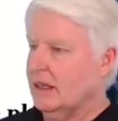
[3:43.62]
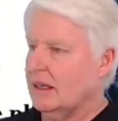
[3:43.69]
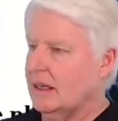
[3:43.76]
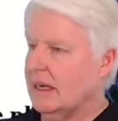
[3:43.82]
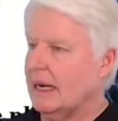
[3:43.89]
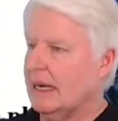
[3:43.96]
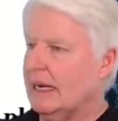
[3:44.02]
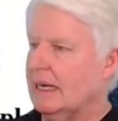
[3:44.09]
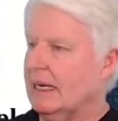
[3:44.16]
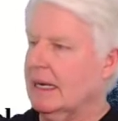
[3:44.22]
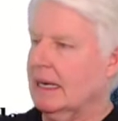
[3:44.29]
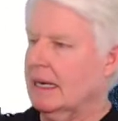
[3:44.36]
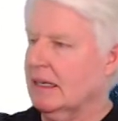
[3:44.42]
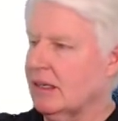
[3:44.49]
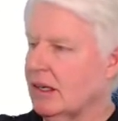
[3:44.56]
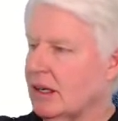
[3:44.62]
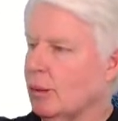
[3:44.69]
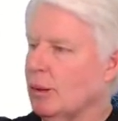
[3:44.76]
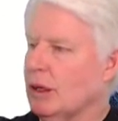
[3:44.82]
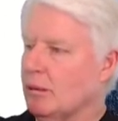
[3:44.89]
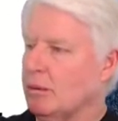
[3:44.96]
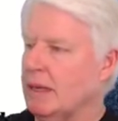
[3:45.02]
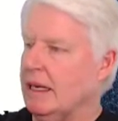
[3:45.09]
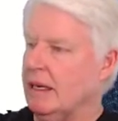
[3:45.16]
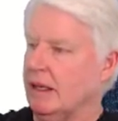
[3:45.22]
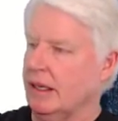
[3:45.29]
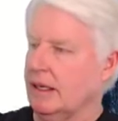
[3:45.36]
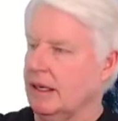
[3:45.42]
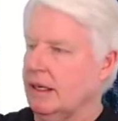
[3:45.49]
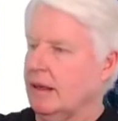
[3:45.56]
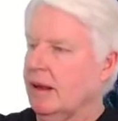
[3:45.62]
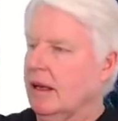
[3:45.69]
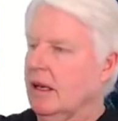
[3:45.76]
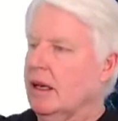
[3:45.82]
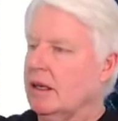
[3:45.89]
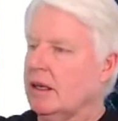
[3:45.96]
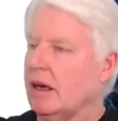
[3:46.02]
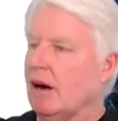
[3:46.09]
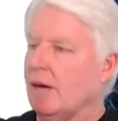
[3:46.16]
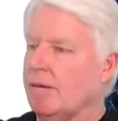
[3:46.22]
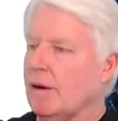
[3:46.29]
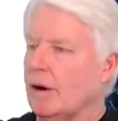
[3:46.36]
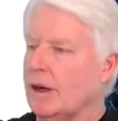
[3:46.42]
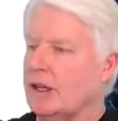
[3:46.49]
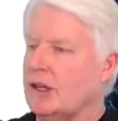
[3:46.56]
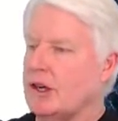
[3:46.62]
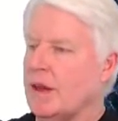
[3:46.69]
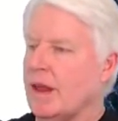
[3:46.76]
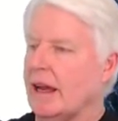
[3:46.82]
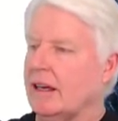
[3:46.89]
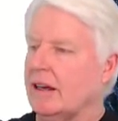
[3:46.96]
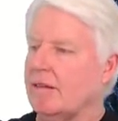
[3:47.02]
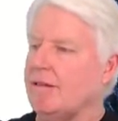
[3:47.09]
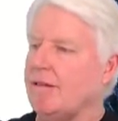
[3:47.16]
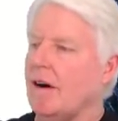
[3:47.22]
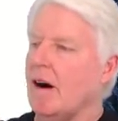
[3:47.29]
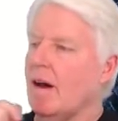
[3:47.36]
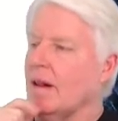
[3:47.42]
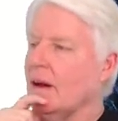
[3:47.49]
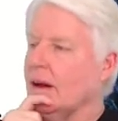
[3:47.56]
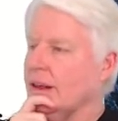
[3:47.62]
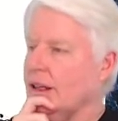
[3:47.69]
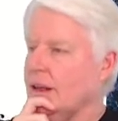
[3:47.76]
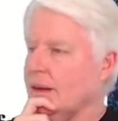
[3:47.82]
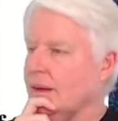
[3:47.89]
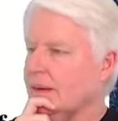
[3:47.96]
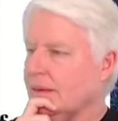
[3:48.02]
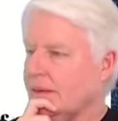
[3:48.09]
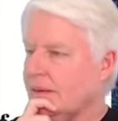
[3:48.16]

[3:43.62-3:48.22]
Okay, and so it wouldn't be good. Tall furniture that could fall on you.